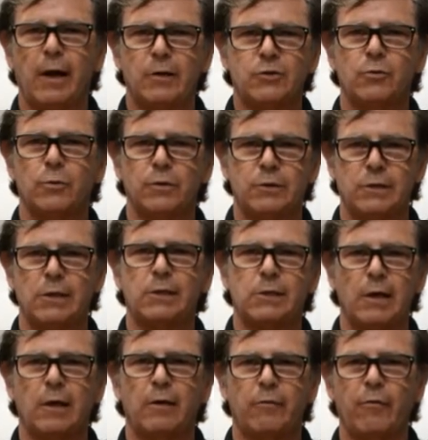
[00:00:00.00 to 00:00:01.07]
actual
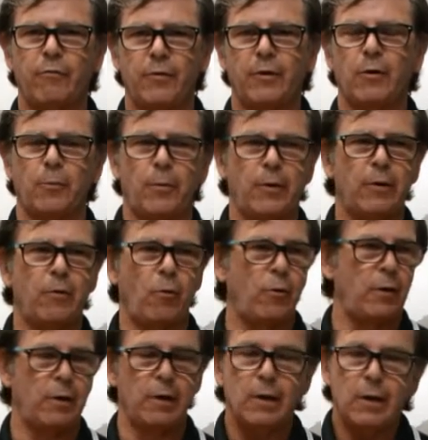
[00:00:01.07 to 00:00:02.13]
detail of a fingerprint,
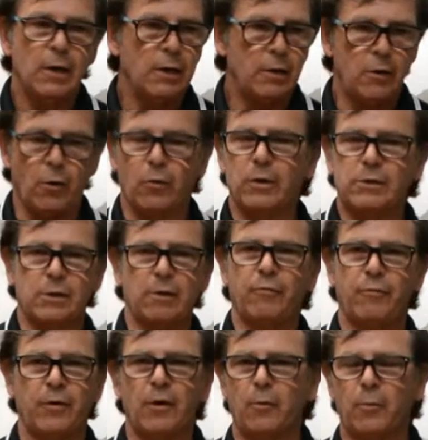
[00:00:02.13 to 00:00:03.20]
or to notice that a
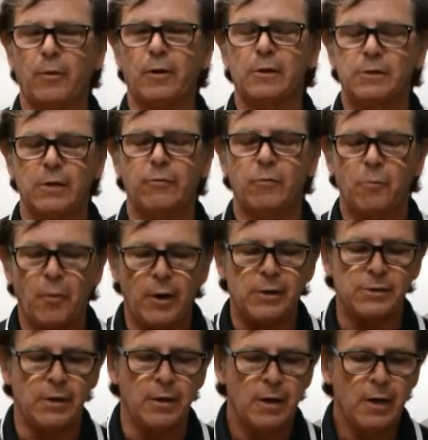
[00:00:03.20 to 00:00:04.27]
fingerprint is even
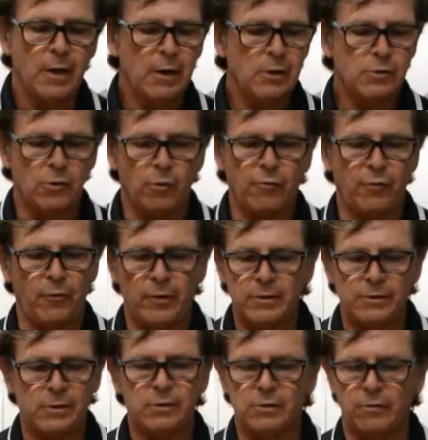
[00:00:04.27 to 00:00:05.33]
present. So for
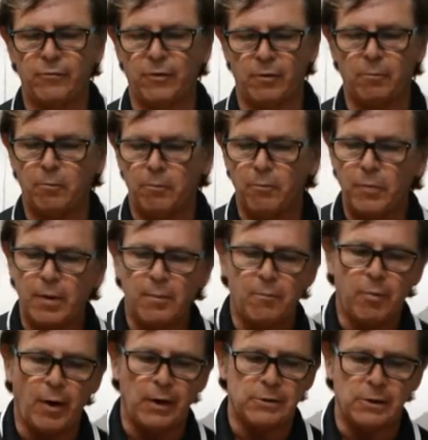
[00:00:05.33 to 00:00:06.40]
instance, if you're
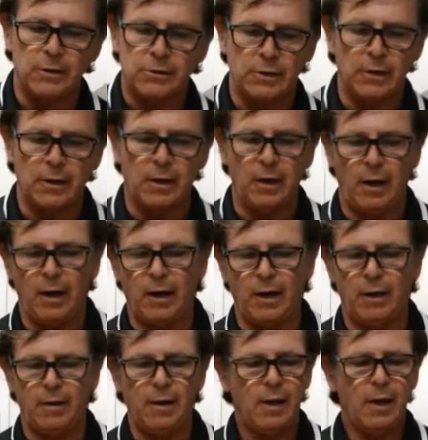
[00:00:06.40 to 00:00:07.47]
processing
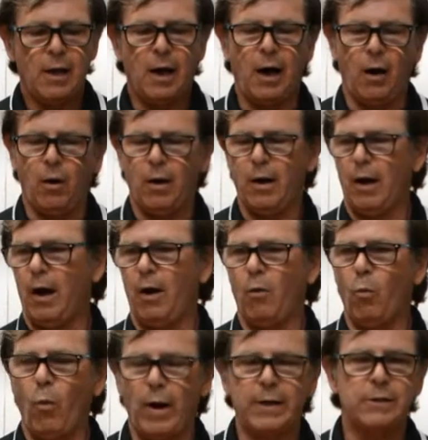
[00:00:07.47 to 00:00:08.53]
a
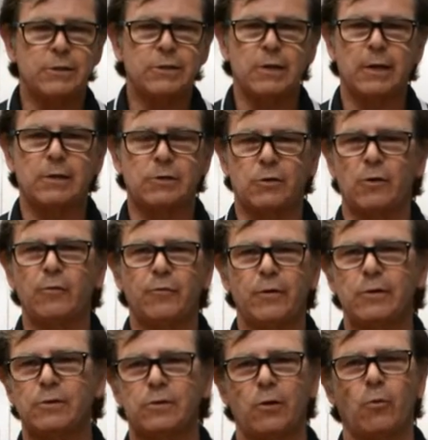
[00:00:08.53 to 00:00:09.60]
white
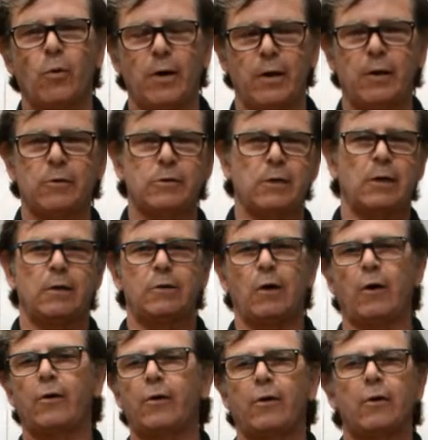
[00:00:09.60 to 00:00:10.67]
surface, you want to use a
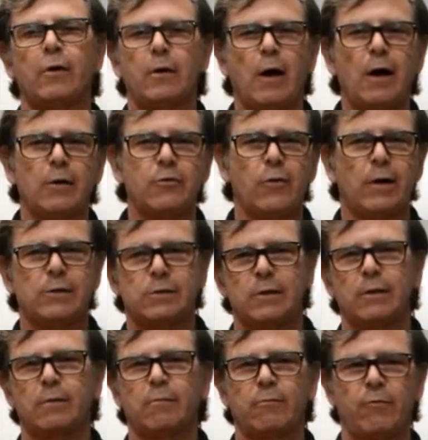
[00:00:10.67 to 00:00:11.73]
darker
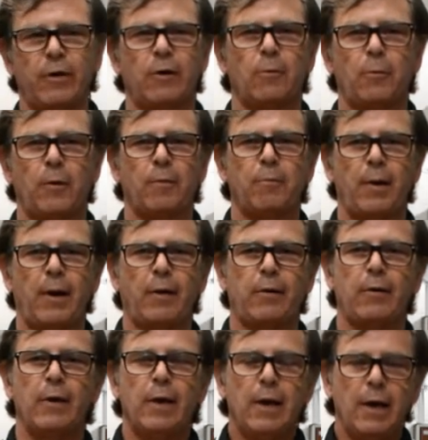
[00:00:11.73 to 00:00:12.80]
contrasting fingerprint
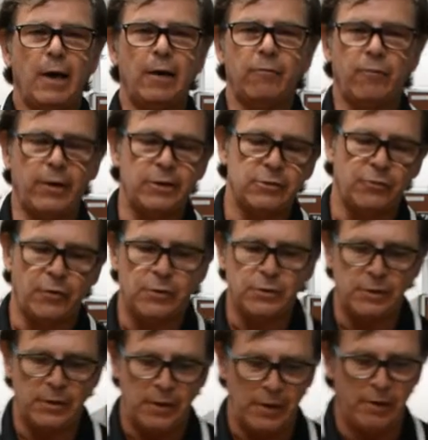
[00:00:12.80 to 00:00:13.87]
powder, and vice
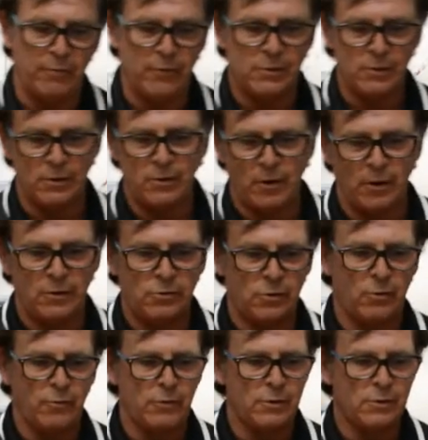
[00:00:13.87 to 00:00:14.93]
versa. If it's a dark
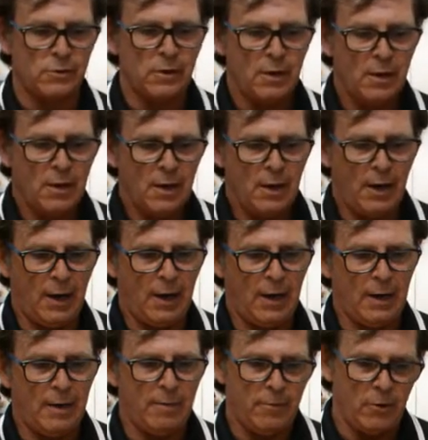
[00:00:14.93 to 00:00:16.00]
surface,
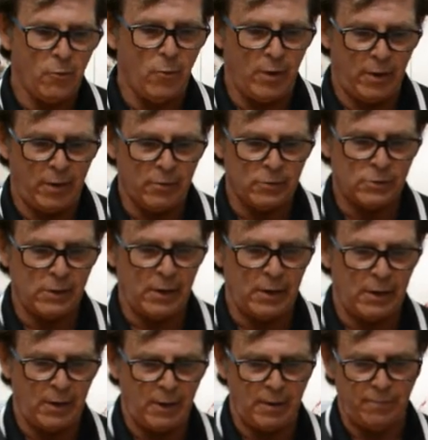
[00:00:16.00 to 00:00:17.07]
you want to use
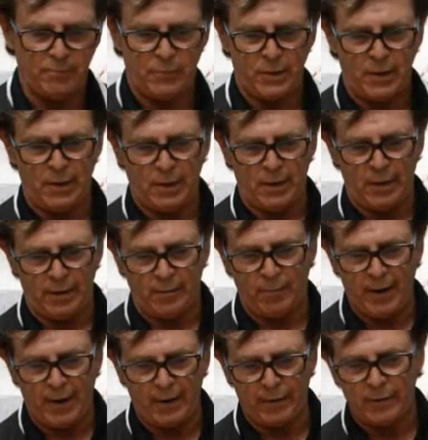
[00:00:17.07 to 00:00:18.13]
a lighter
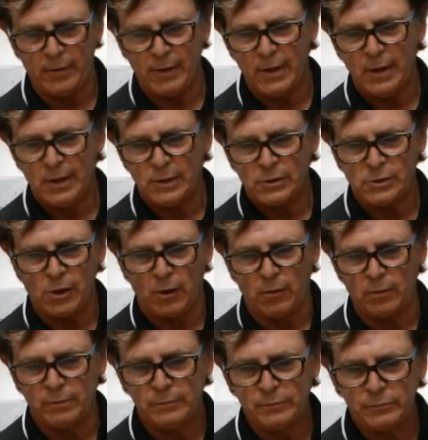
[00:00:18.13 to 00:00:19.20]
powder.
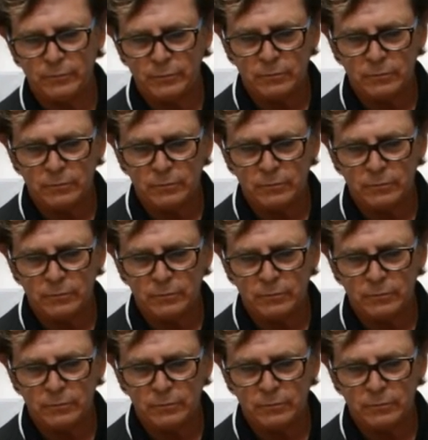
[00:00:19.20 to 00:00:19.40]
So